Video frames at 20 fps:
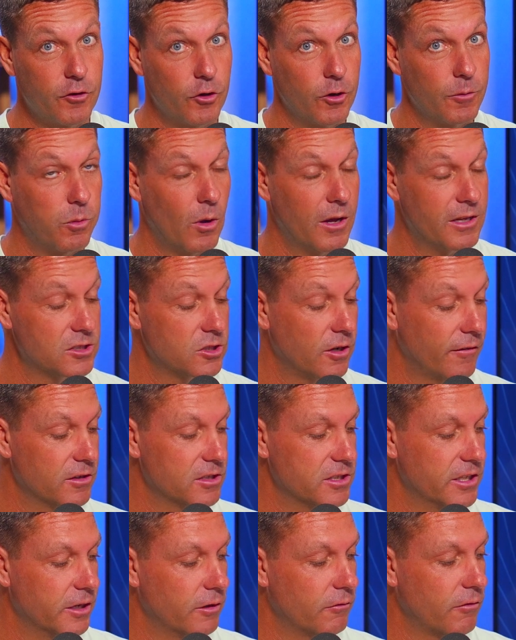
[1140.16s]
Group 1s,
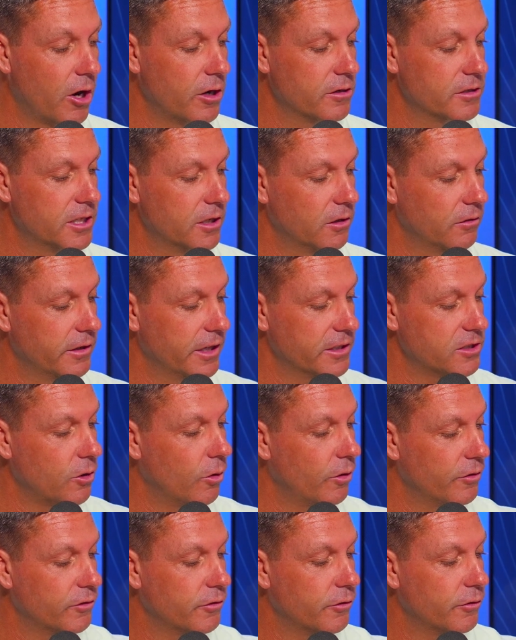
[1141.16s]
obviously, in Rosehill. Nick's
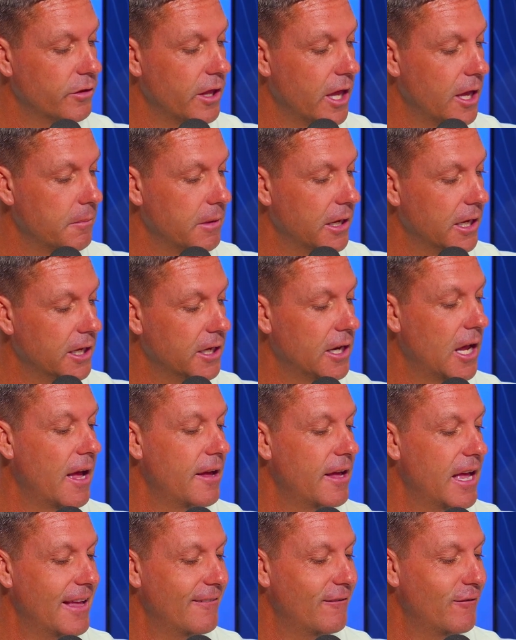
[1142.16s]
gone through them in
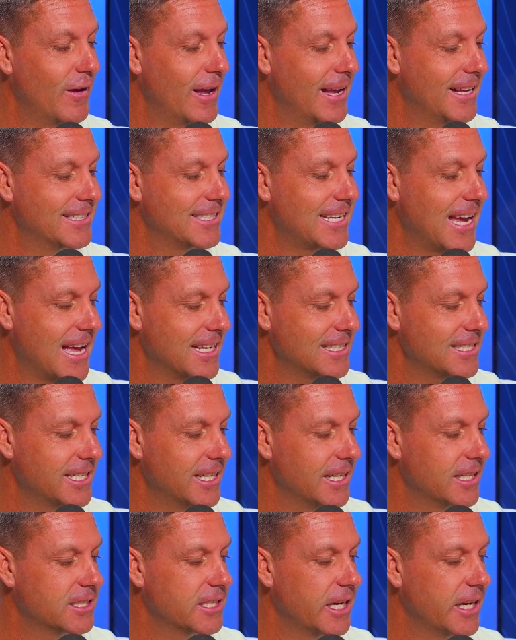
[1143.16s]

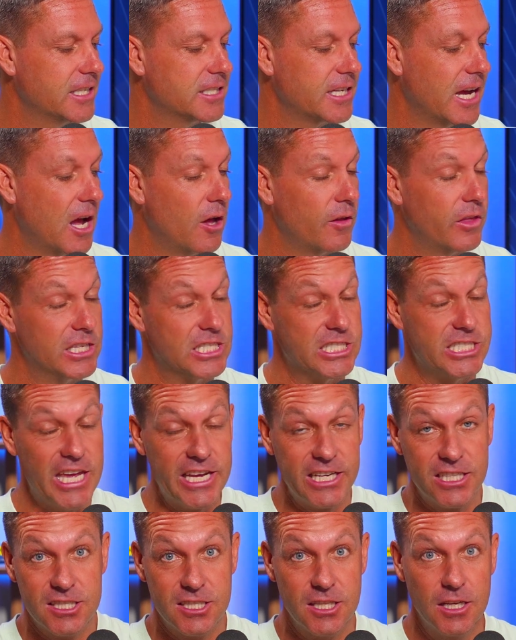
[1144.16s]
fantastic detail. The
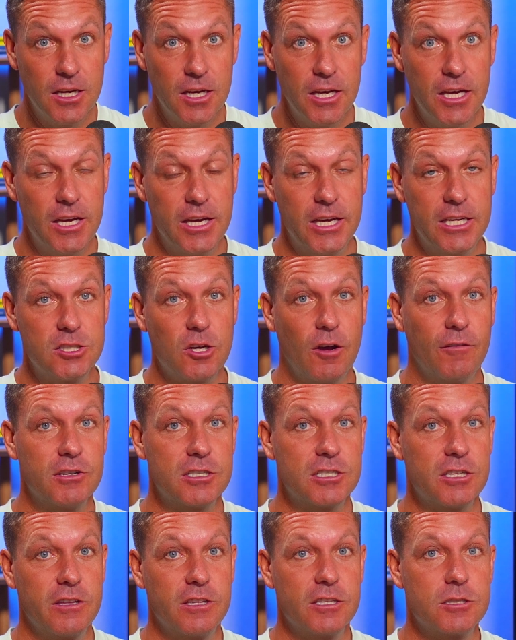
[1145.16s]
6th is
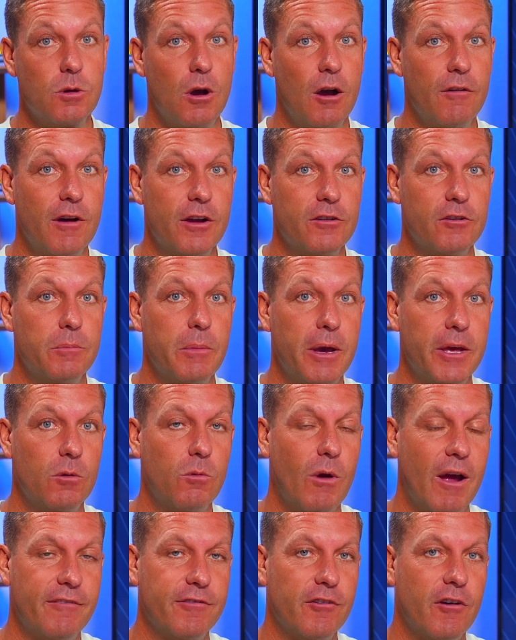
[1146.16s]
obviously the 1,200-metre
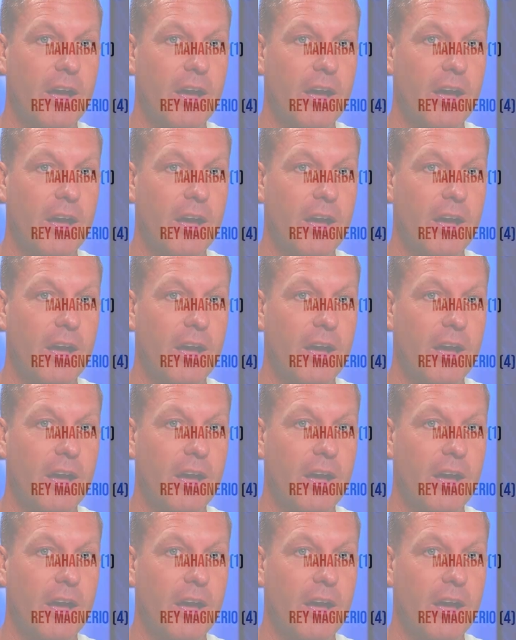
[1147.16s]
weight for